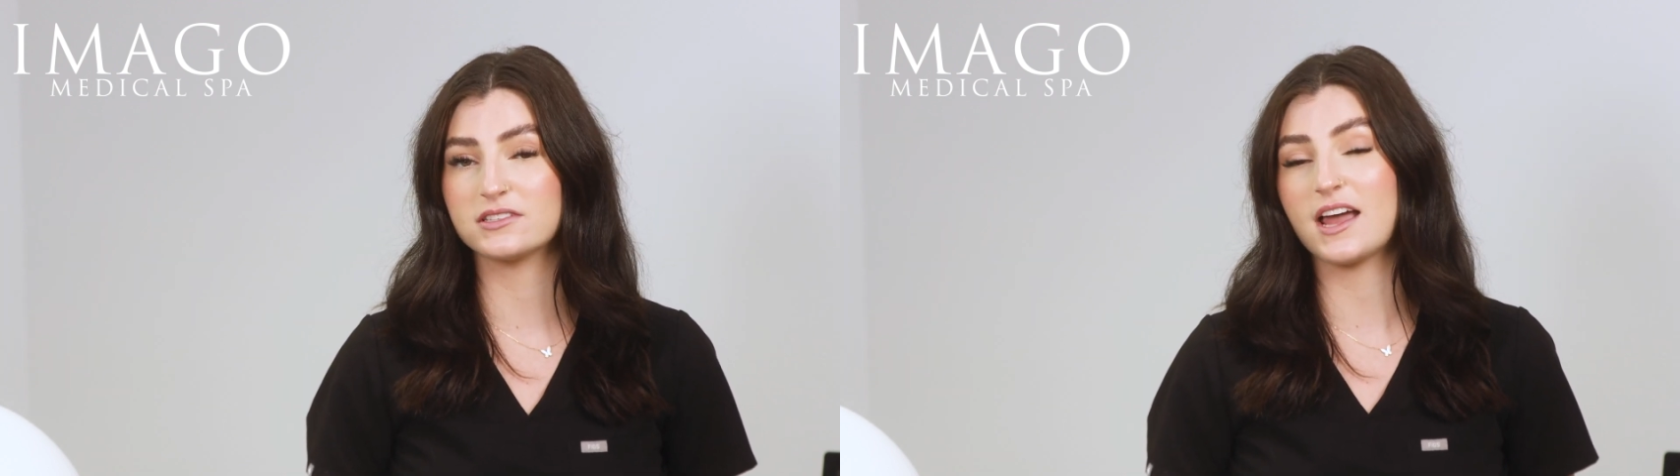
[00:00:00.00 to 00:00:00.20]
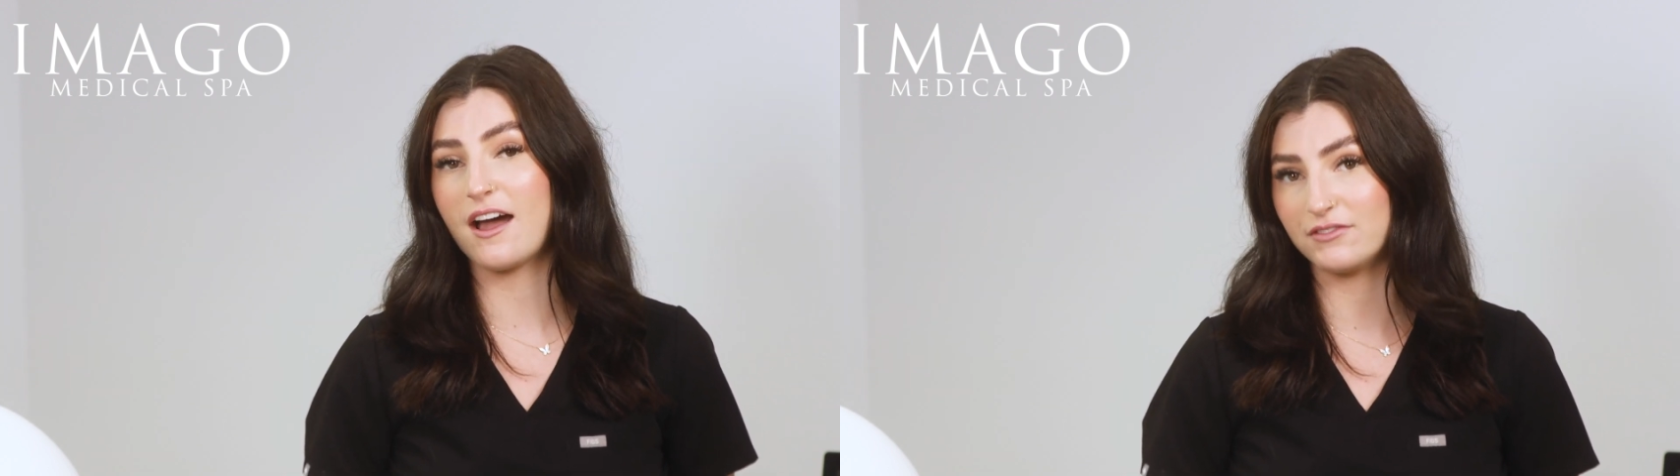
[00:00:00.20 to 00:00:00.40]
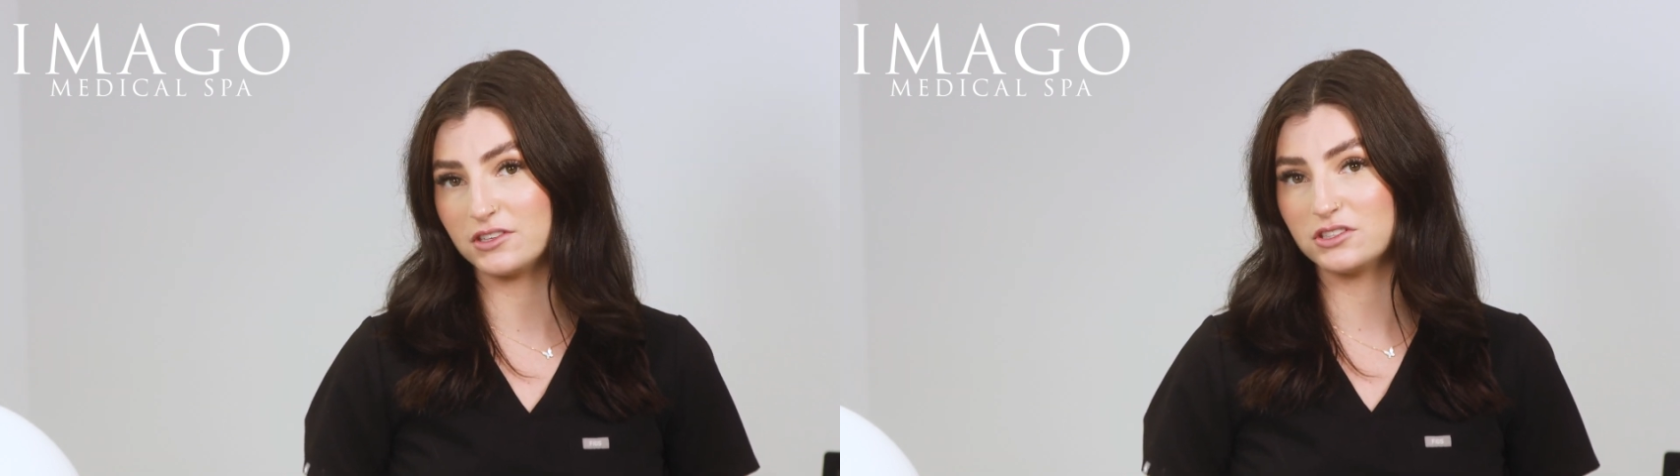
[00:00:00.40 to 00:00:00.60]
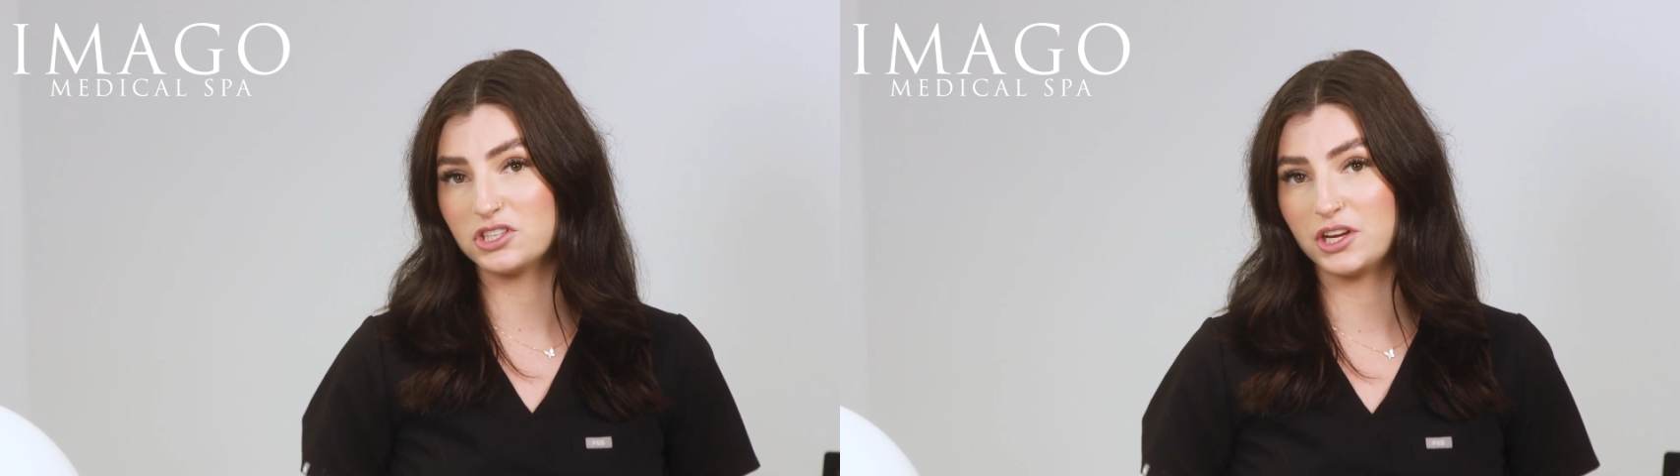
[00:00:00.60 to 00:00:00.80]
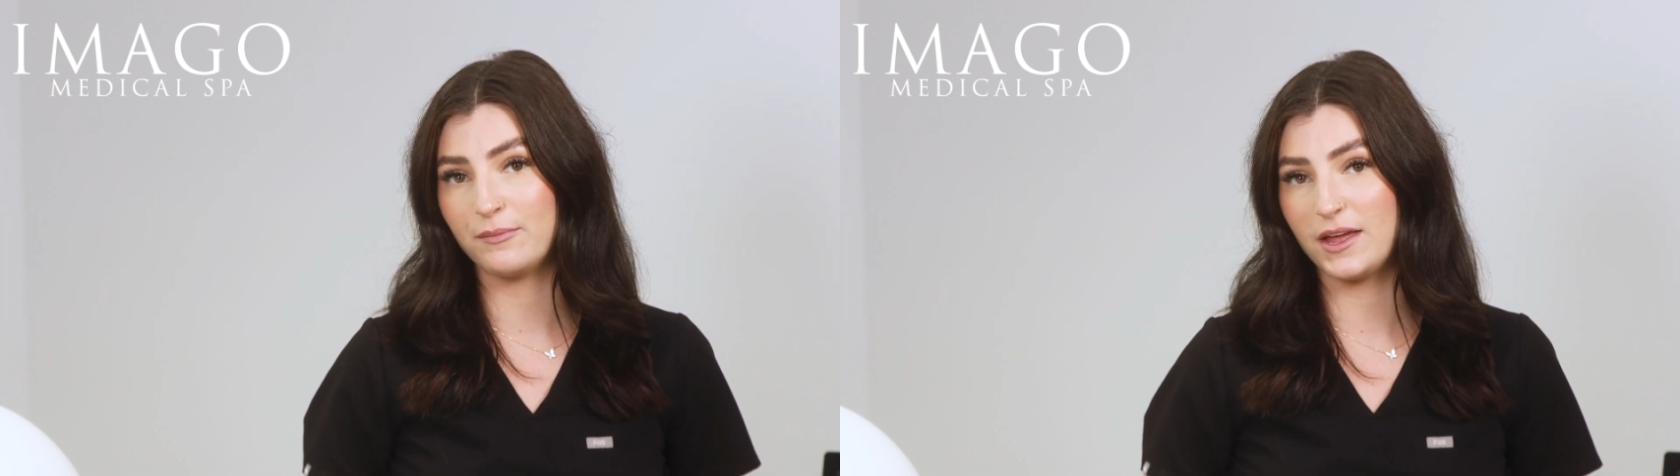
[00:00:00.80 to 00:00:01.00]
after the
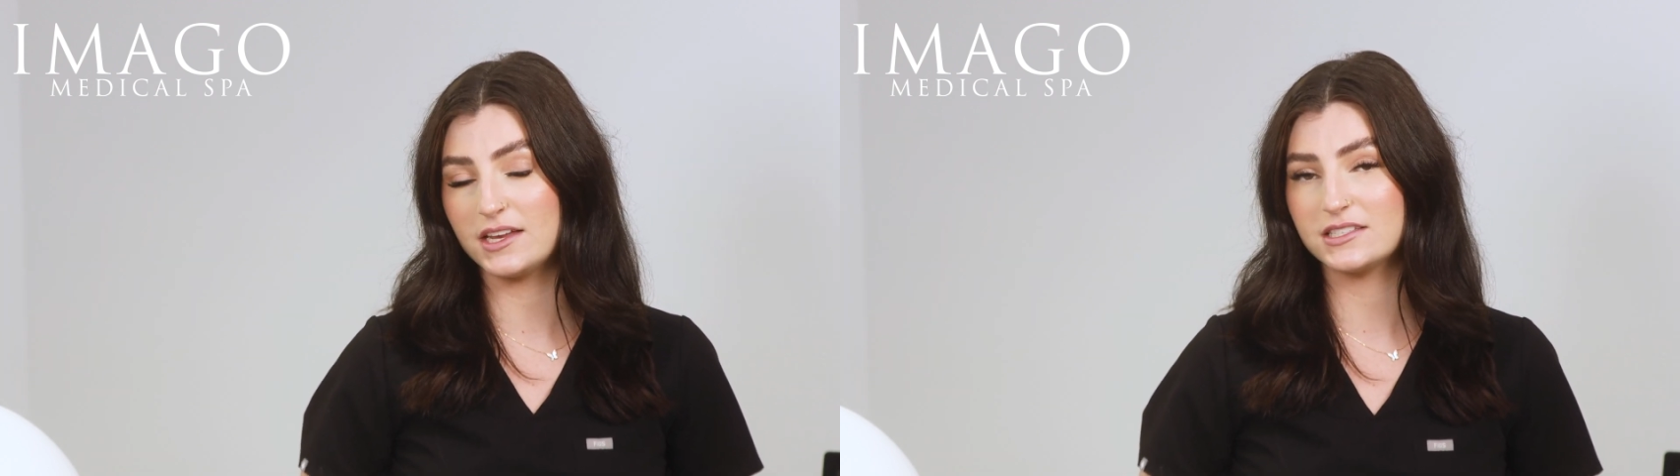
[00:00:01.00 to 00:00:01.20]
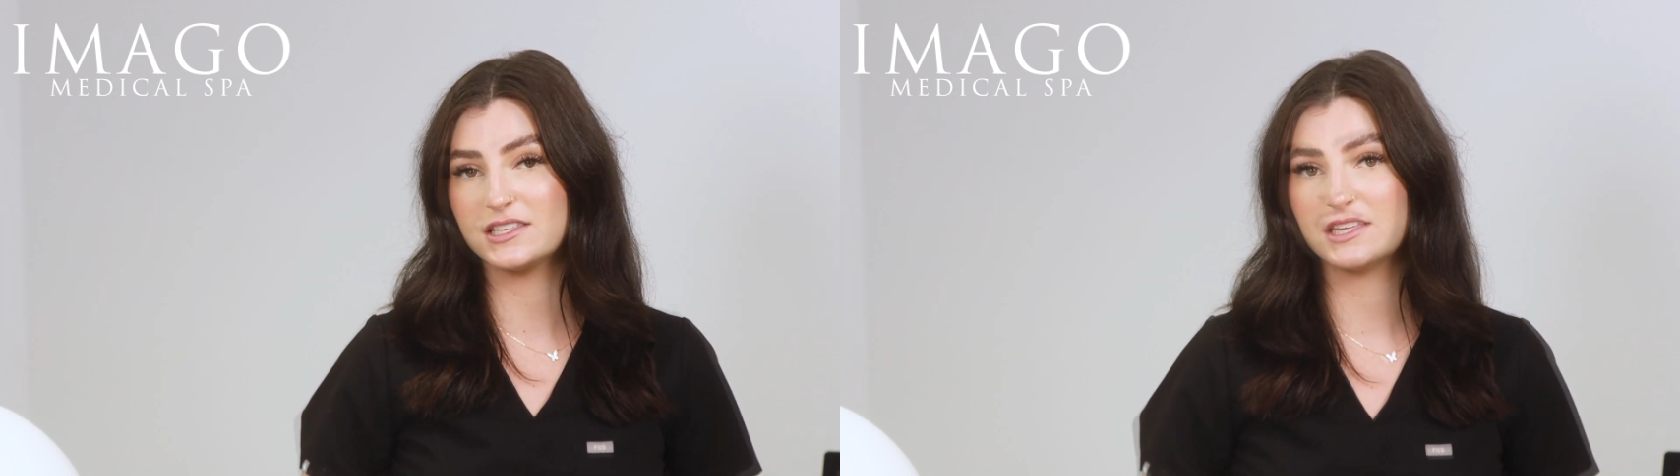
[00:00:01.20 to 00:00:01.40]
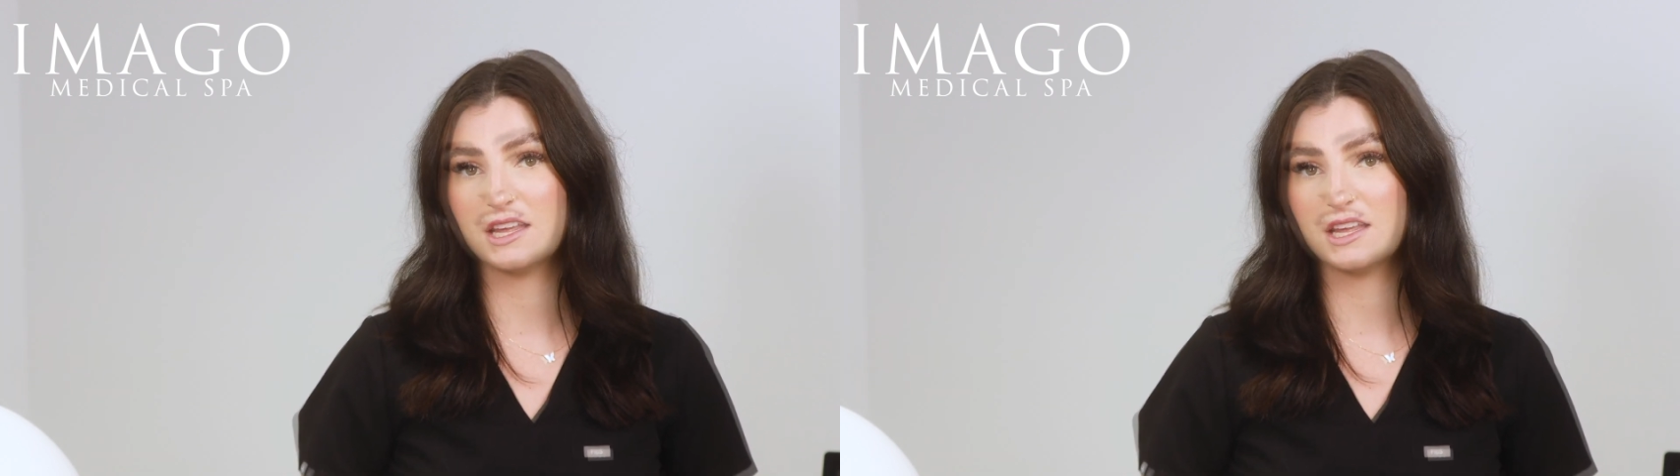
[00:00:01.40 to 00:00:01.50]
treatment.